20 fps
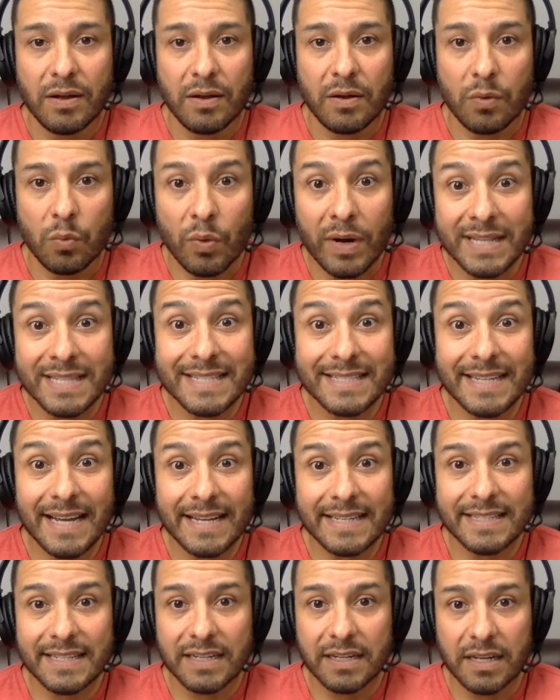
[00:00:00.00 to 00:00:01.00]
1
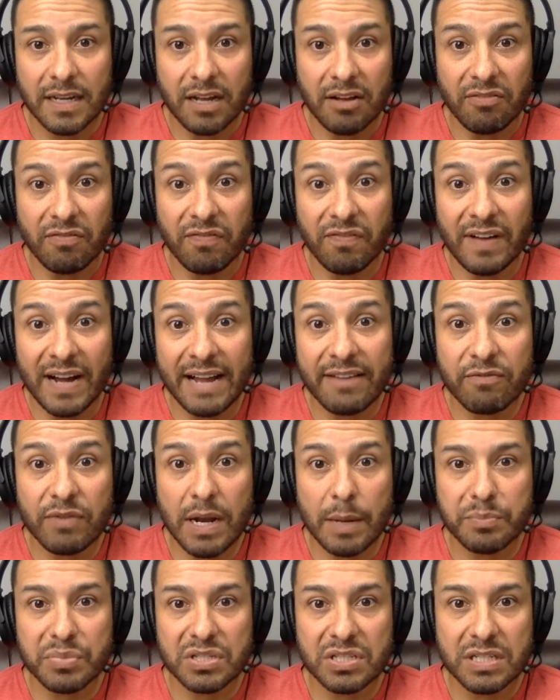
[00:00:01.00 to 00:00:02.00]
set of 5
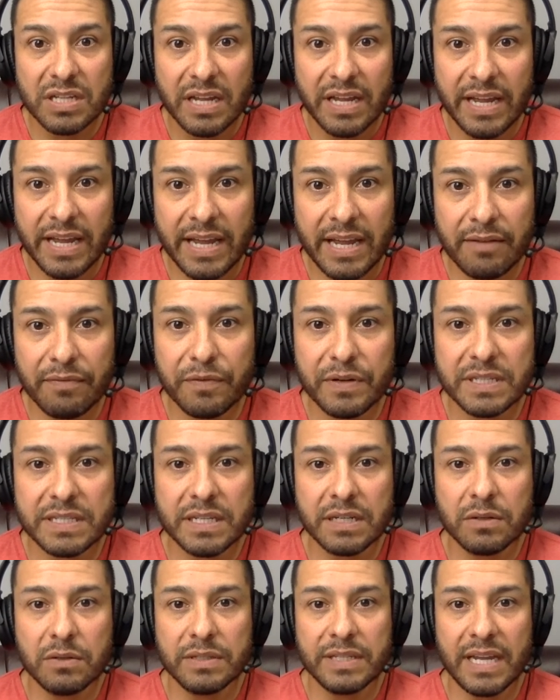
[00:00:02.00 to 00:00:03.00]
reps every
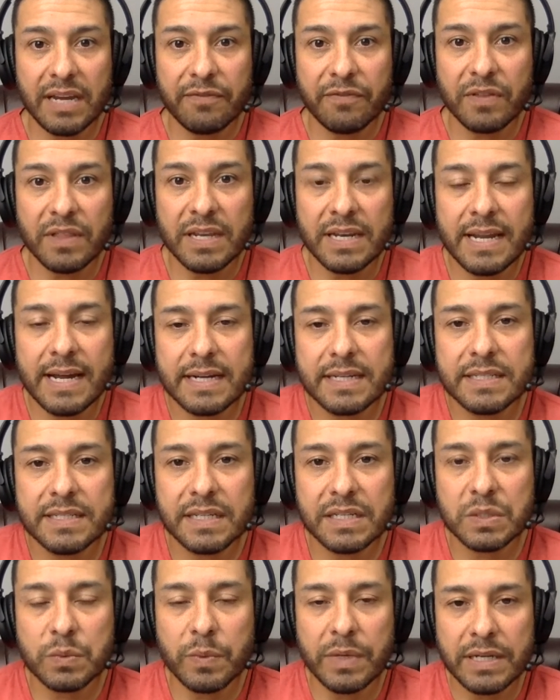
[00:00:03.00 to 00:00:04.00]
single day for the next
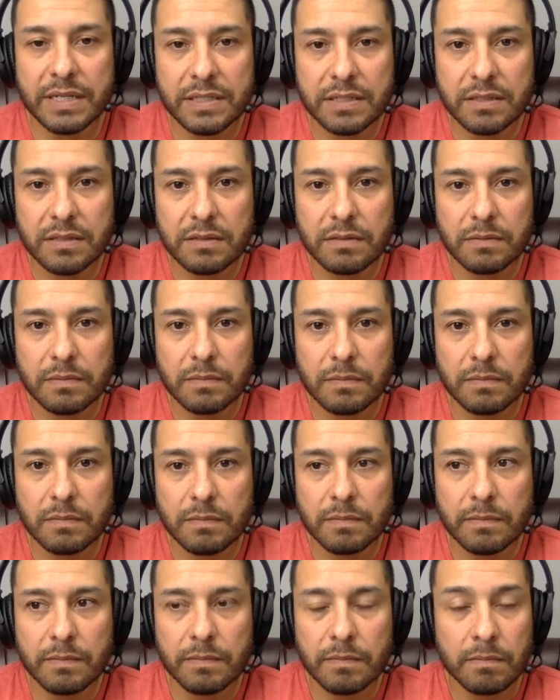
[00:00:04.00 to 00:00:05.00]
6 weeks.
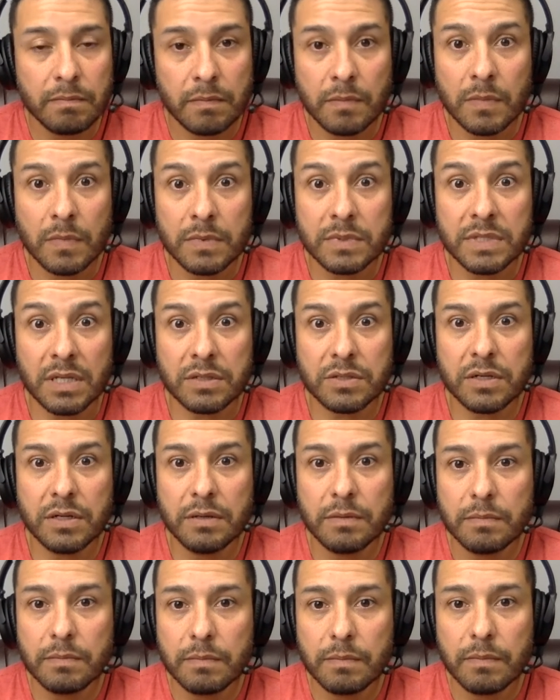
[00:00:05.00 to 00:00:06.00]
Sounds
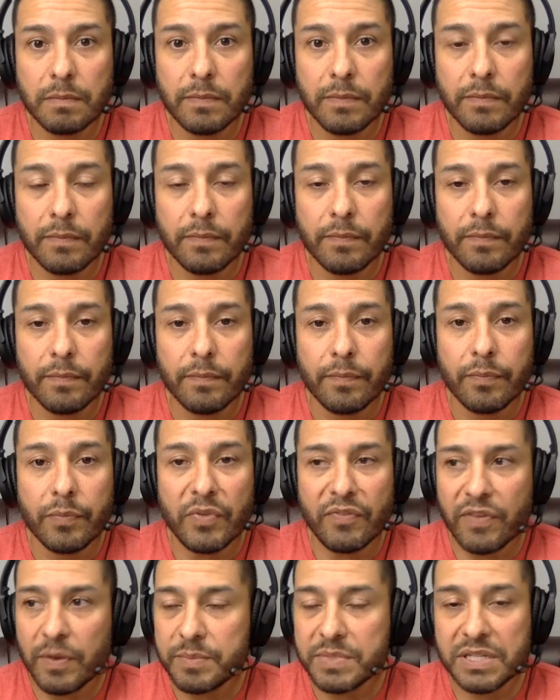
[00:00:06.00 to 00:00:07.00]
good?
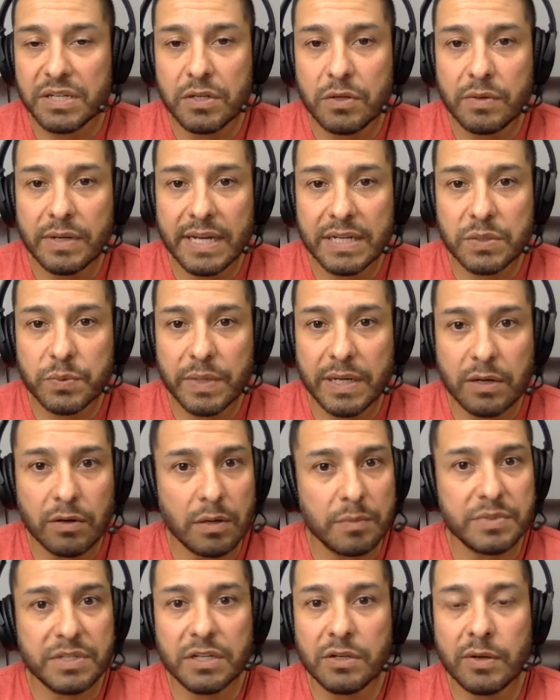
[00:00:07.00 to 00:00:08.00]
If I'm seeing you next week, or
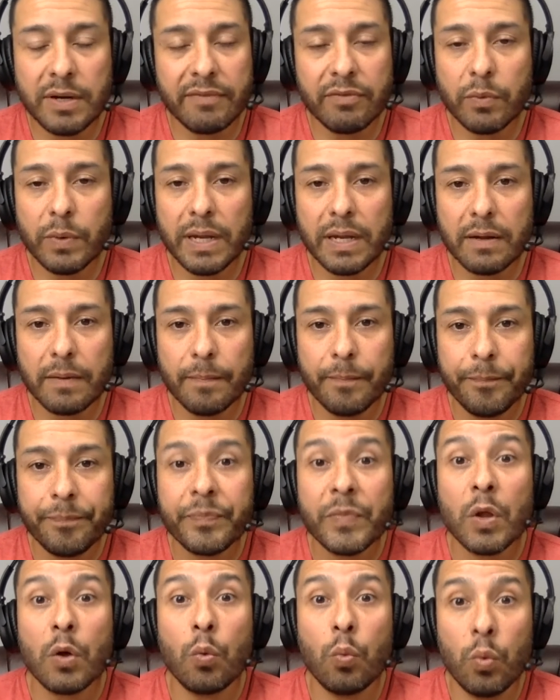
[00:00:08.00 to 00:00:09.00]
I'm seeing you every week,
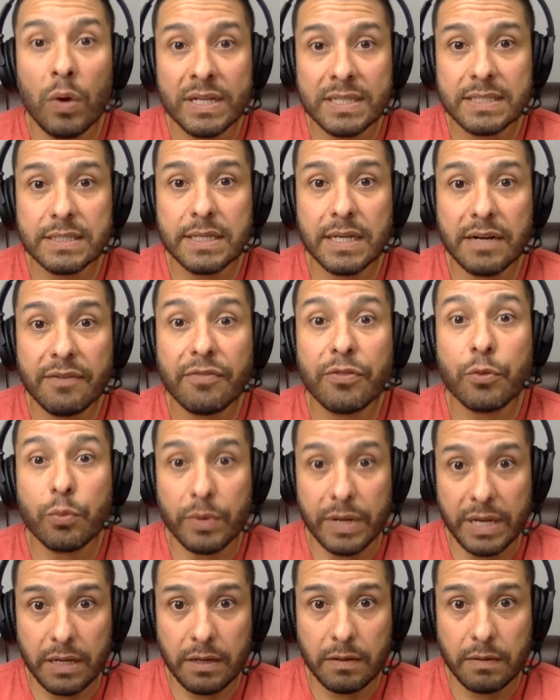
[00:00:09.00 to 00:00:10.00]
1 set of
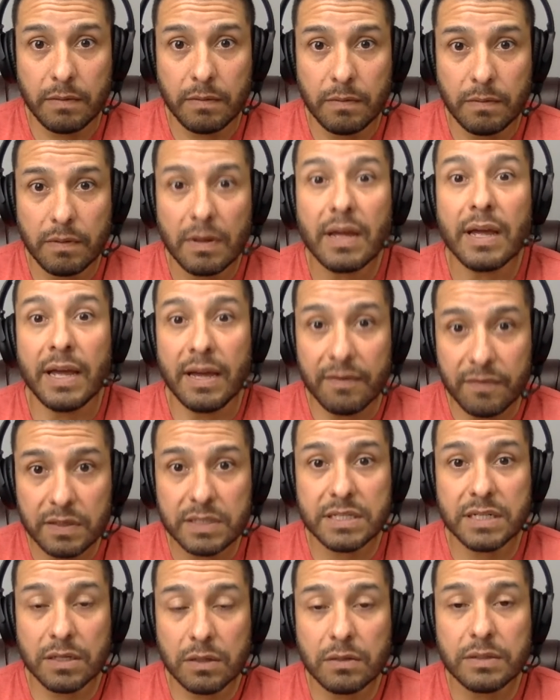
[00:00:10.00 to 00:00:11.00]
3 every
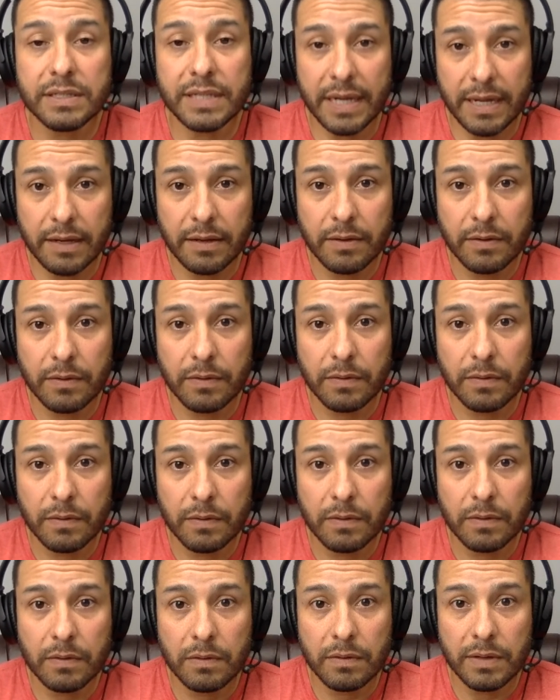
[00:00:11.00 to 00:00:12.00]
single day
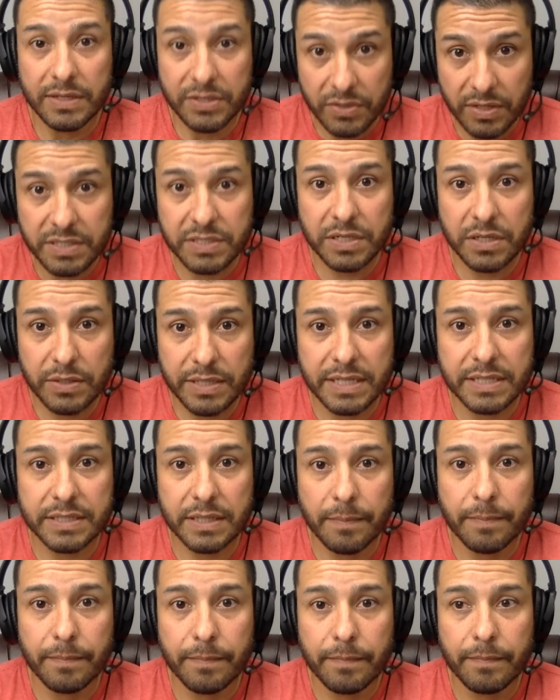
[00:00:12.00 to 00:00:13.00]
until I see you next
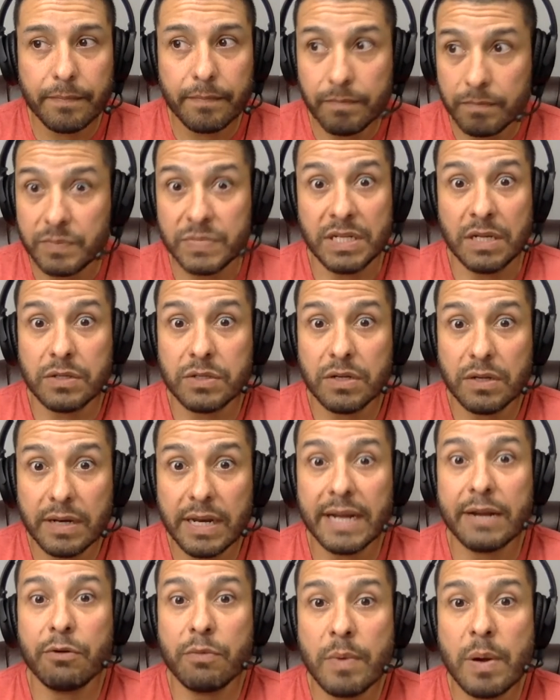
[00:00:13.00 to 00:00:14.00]
time. Sounds good.
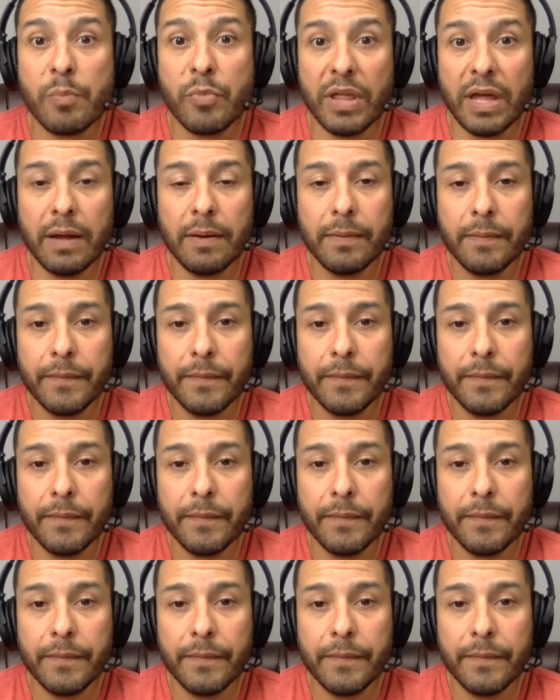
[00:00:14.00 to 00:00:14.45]
I can remember that.